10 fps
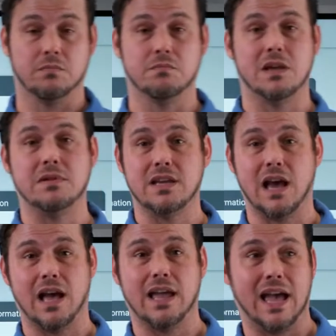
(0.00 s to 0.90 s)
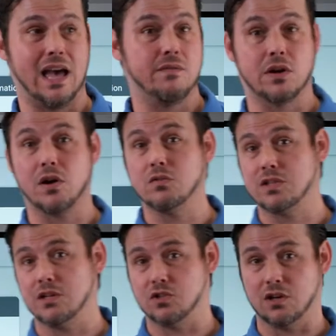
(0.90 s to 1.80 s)
Maybe I have a
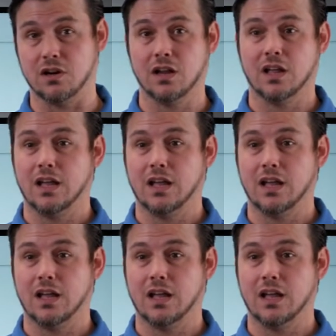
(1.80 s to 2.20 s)
co-teacher